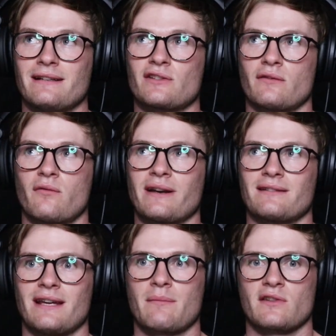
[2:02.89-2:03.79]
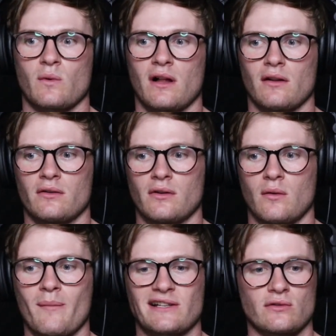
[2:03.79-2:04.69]
of went into depth as well on, on what
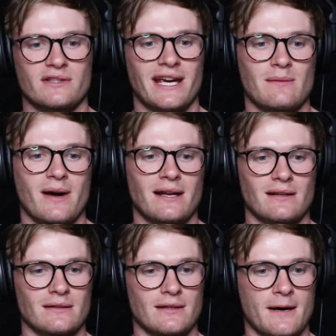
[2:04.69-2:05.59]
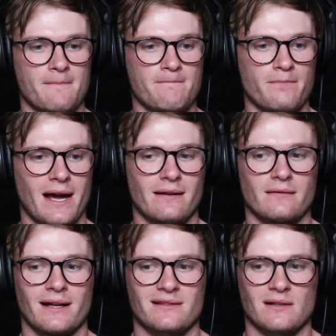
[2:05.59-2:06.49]
makes a good teammate and, um, and
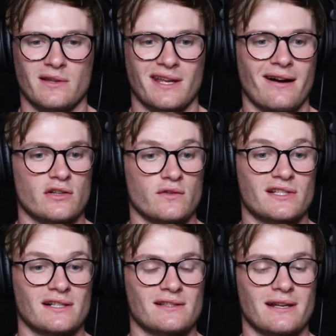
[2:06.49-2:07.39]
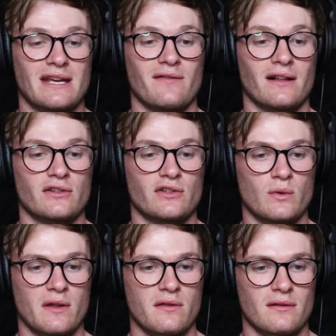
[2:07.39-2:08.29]
and some of the characteristics that he valued
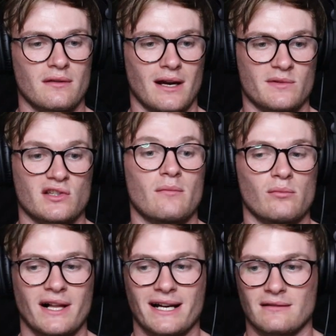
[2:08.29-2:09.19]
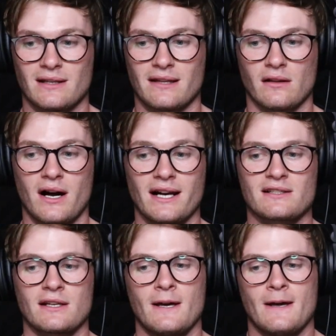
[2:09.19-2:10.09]
with um, Simon Black and, and the likes.
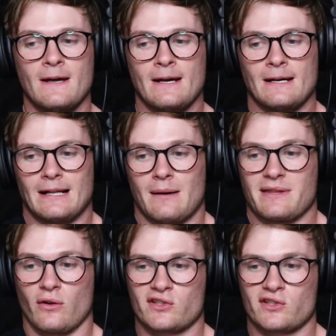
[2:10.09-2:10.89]
Um, then also,